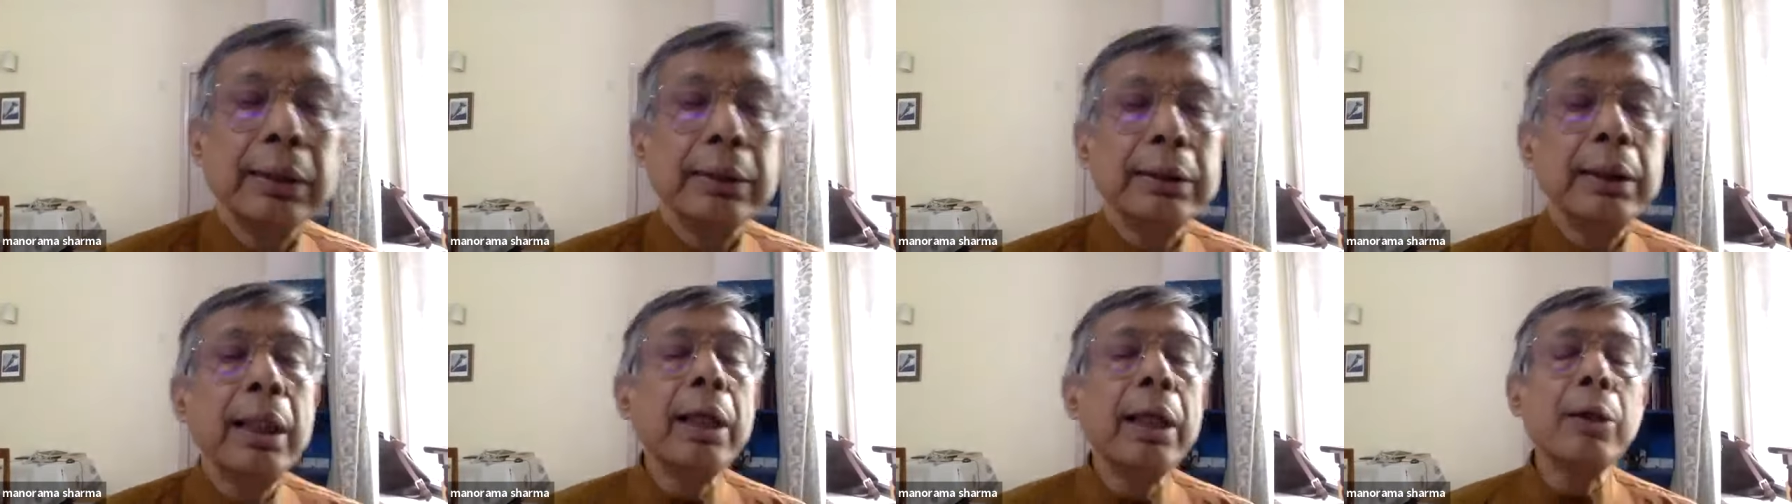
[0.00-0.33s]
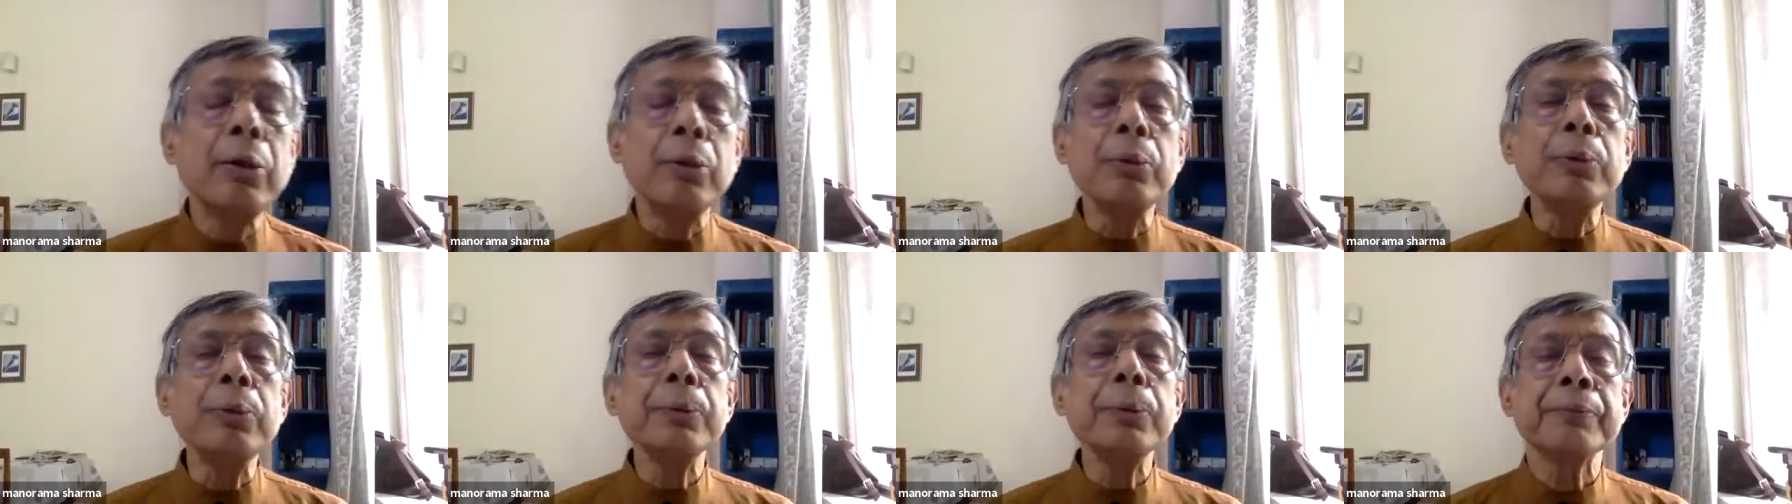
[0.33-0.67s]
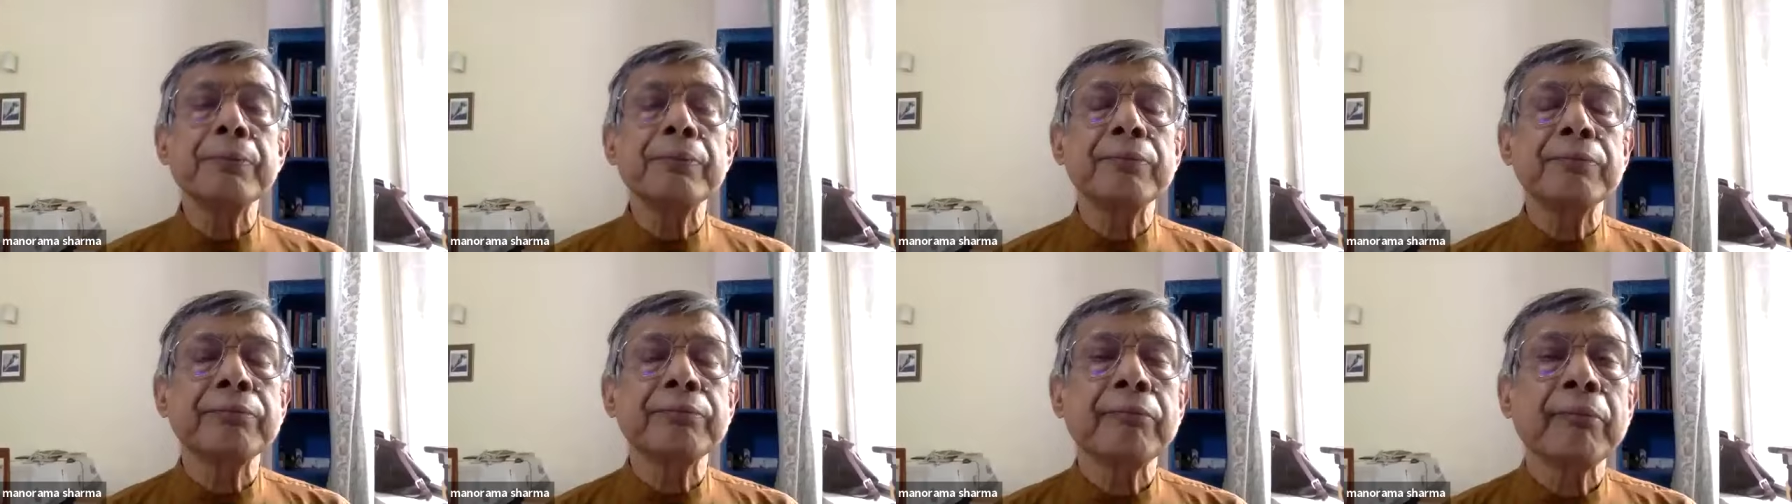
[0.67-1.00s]
Now,
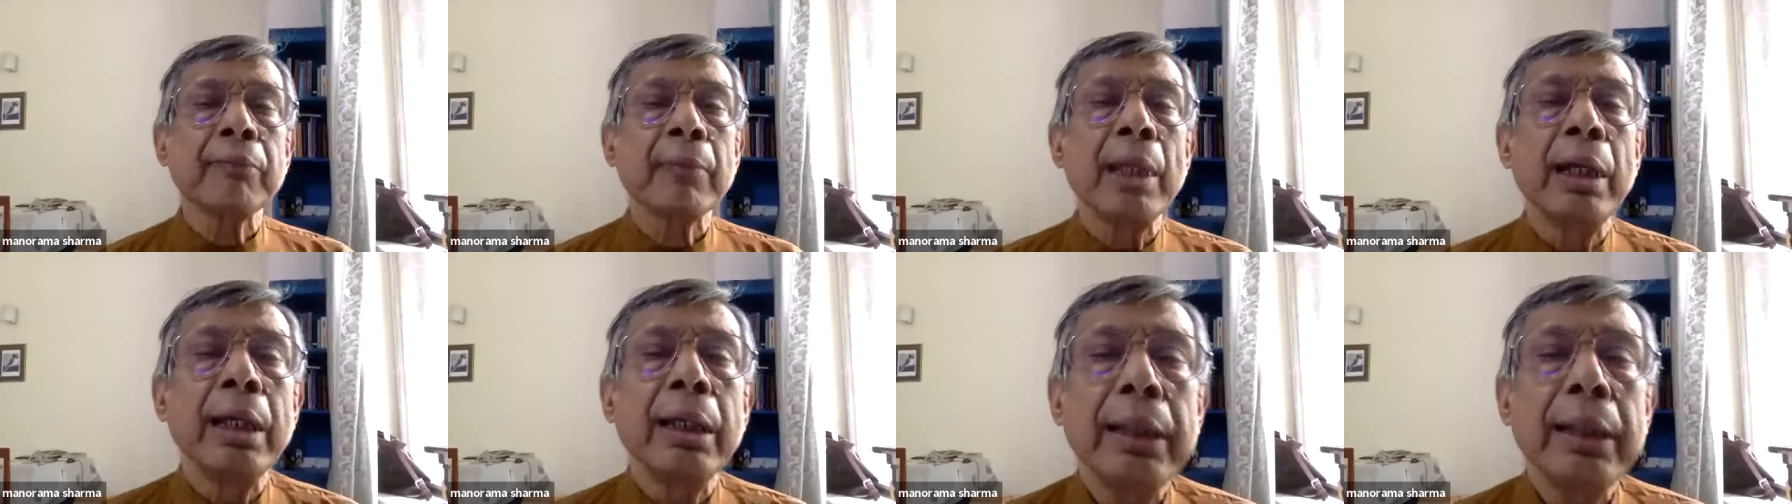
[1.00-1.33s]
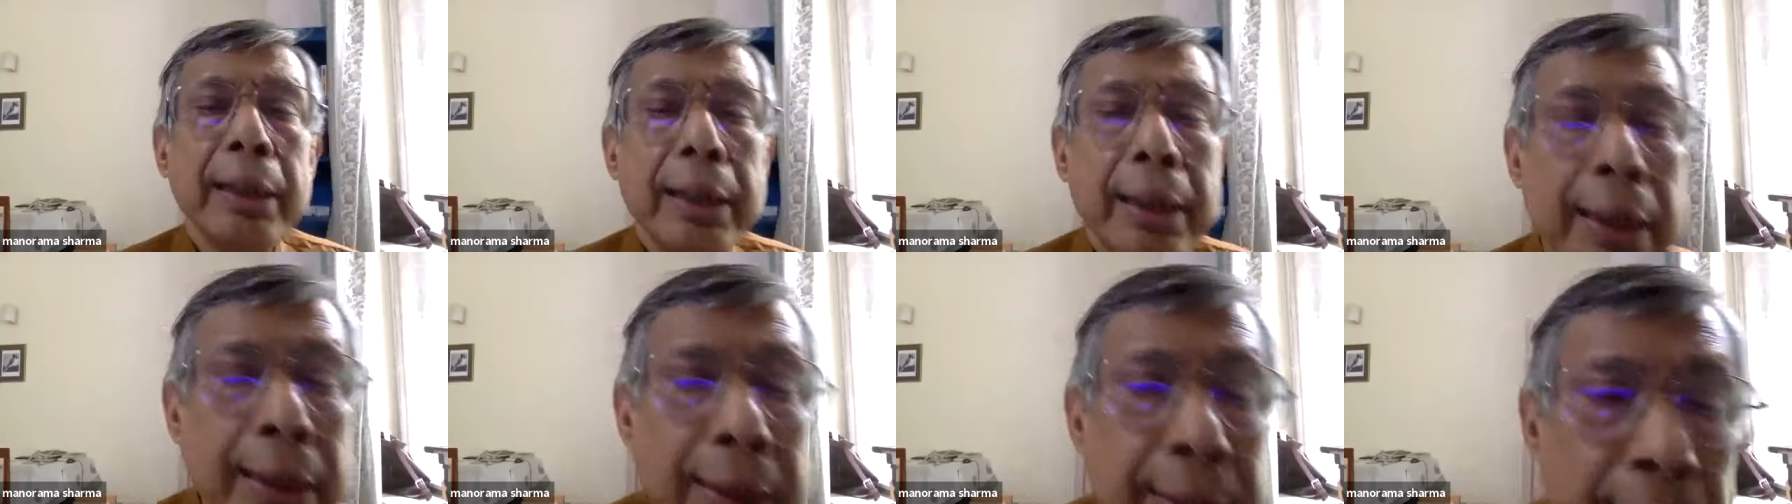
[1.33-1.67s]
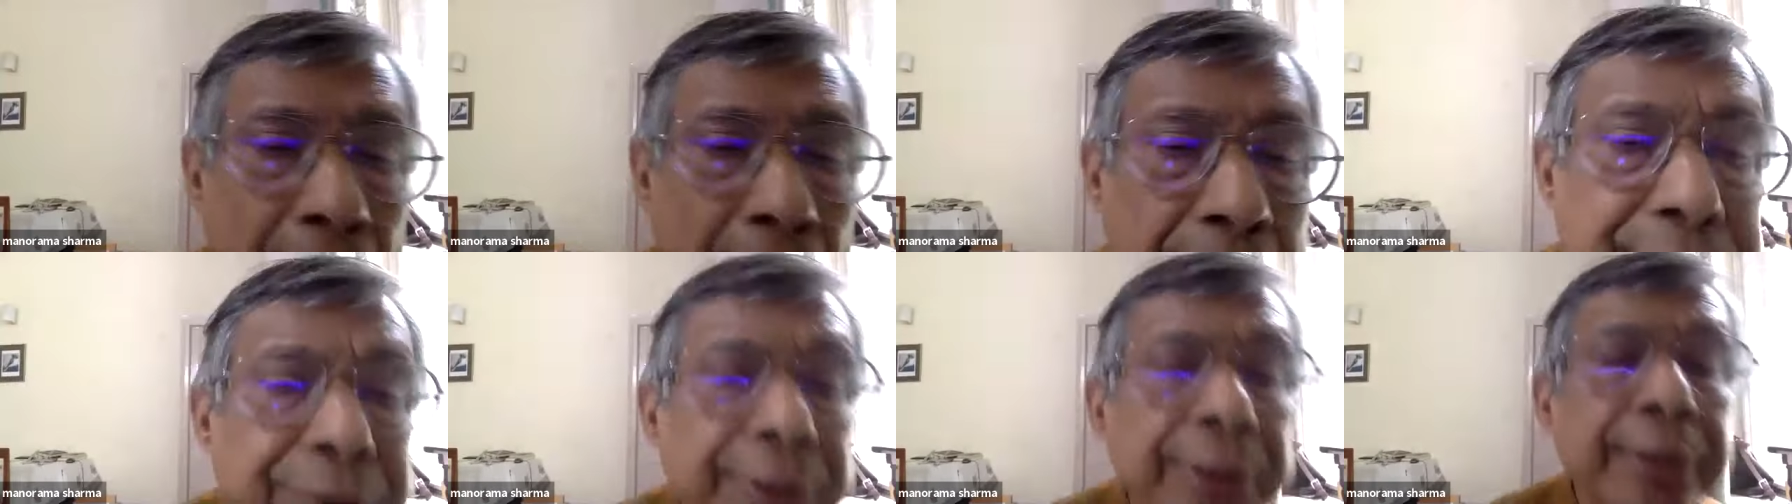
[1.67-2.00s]
in
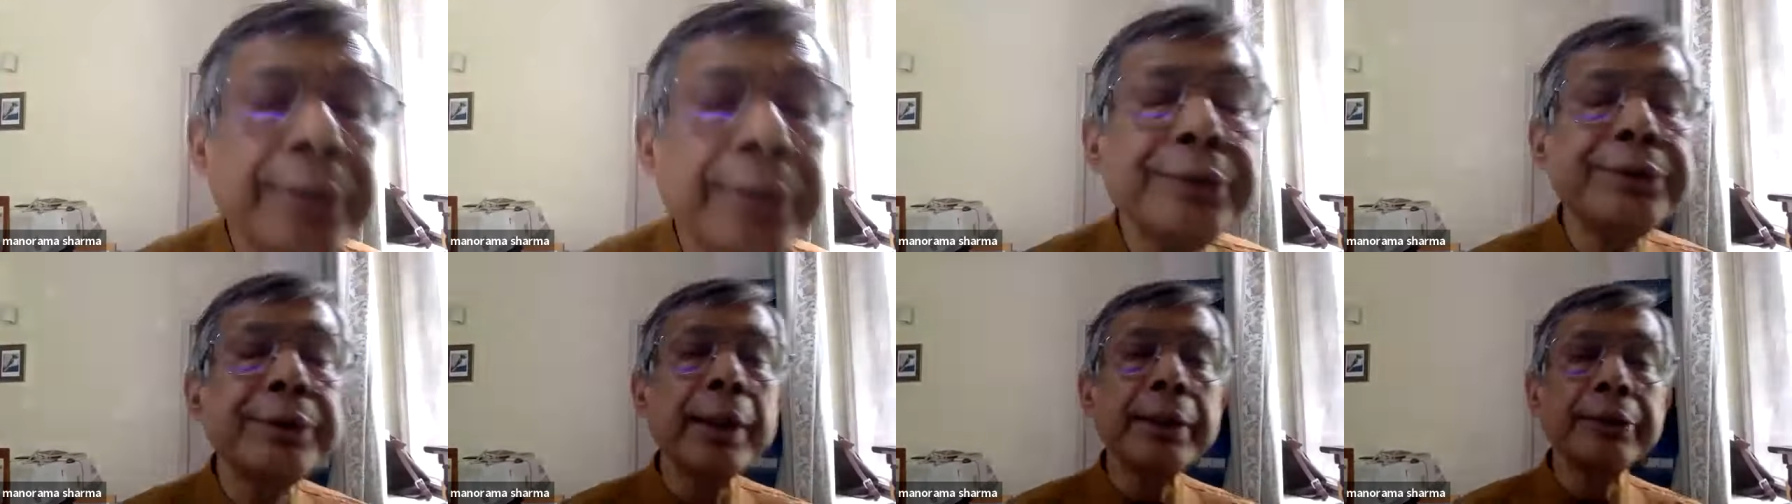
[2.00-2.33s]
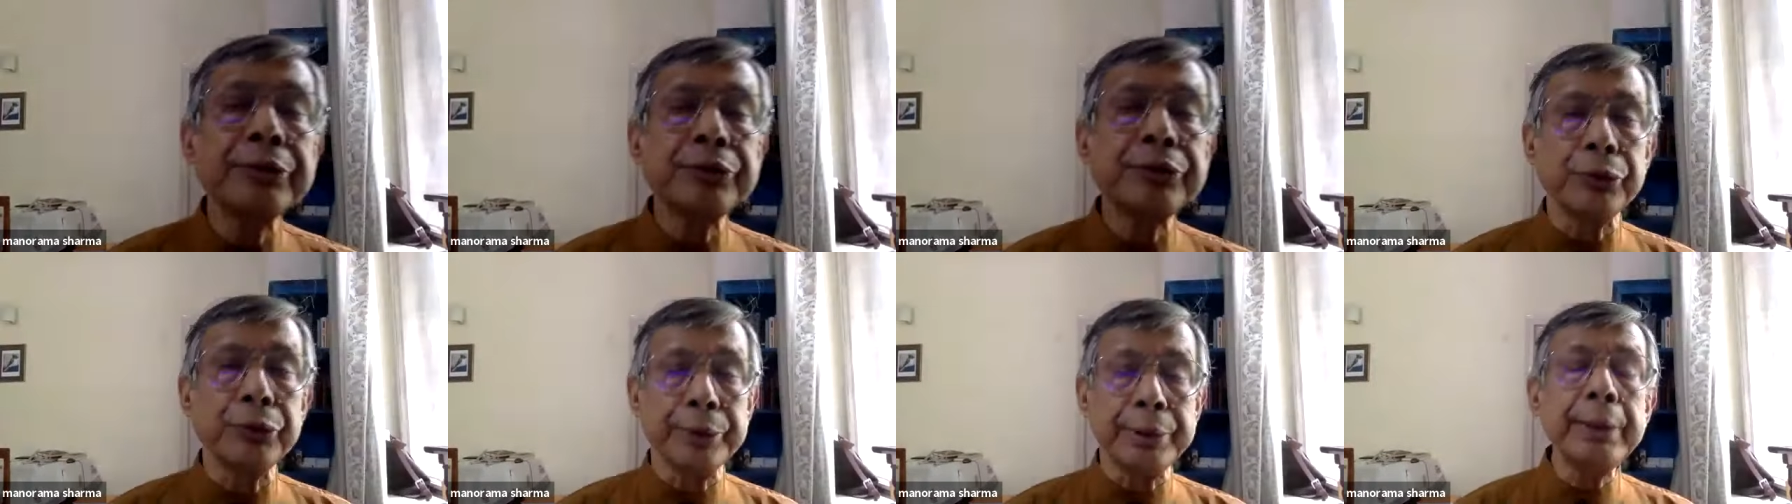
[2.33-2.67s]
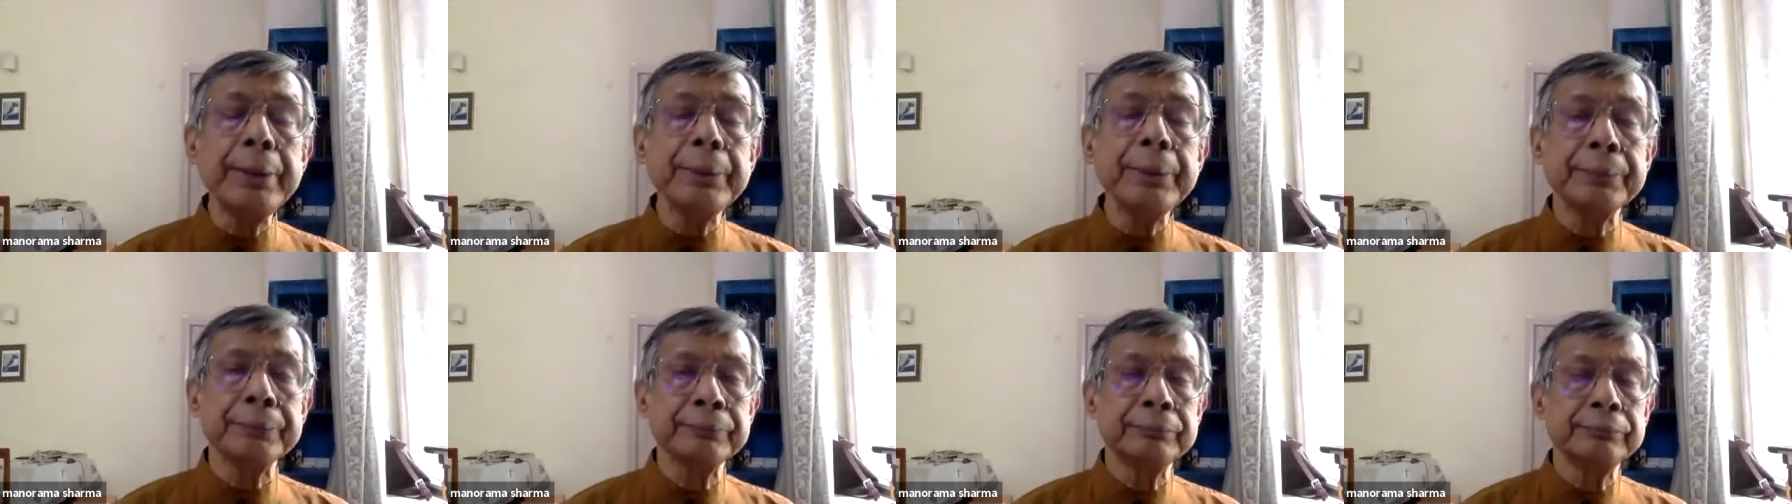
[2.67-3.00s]
19th
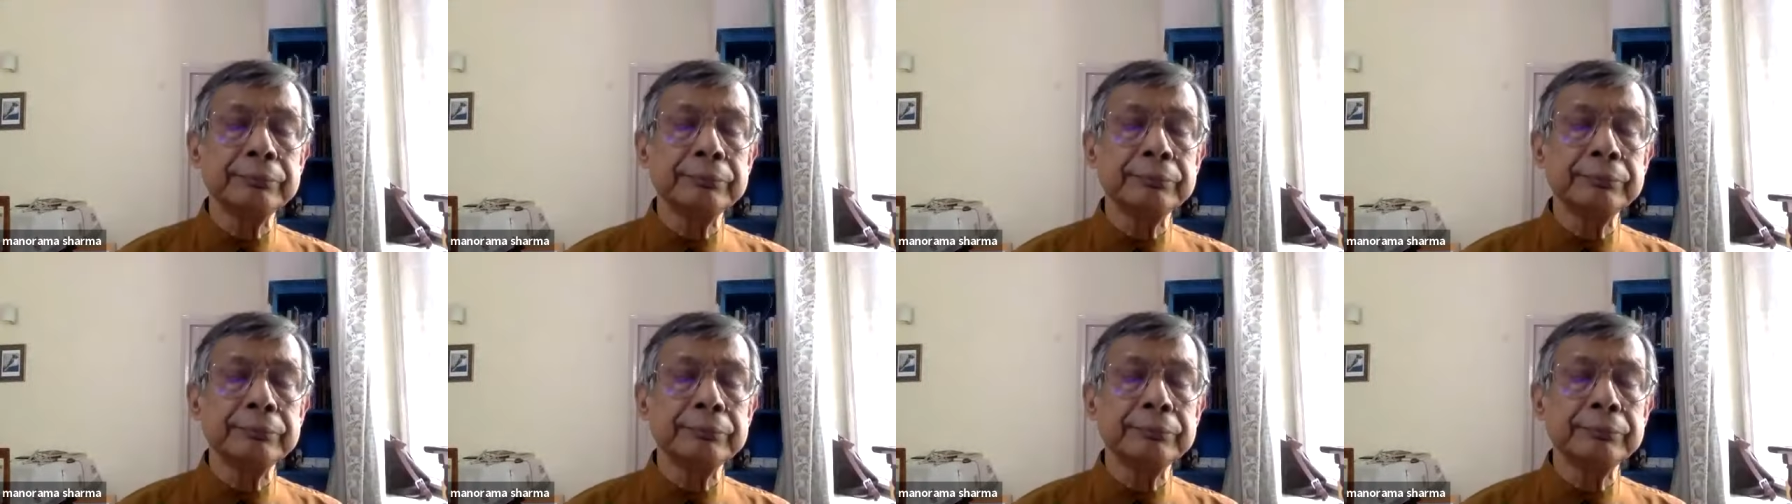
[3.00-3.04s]
century,